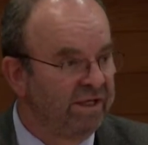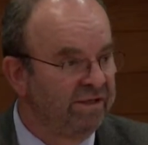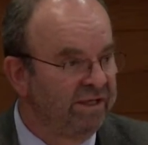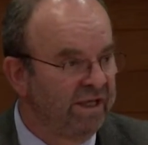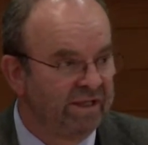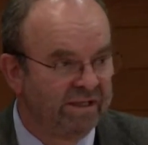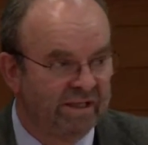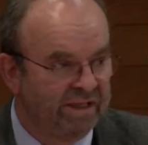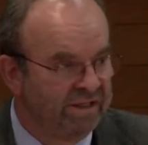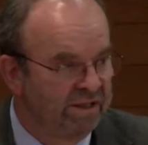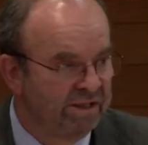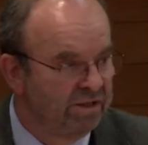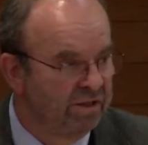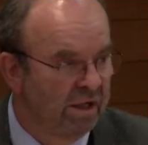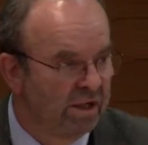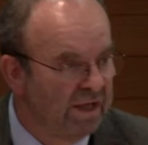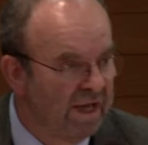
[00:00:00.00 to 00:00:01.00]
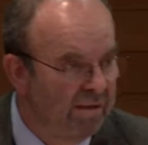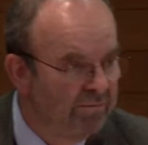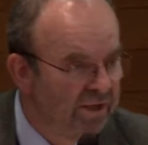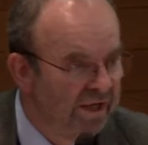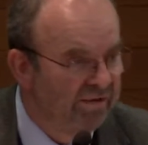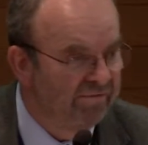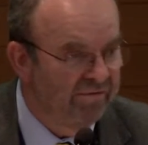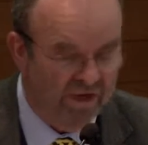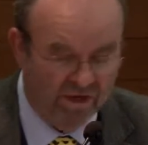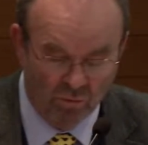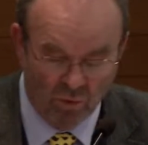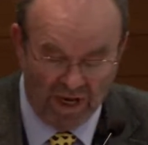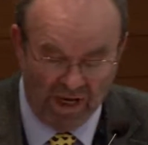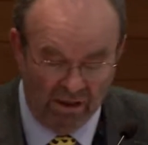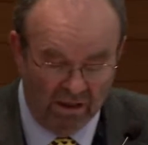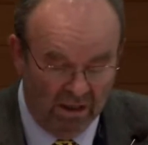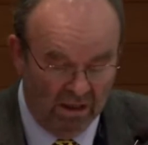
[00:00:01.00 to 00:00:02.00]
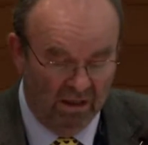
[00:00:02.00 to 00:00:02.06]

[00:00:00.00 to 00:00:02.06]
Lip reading: I think this is not happening very well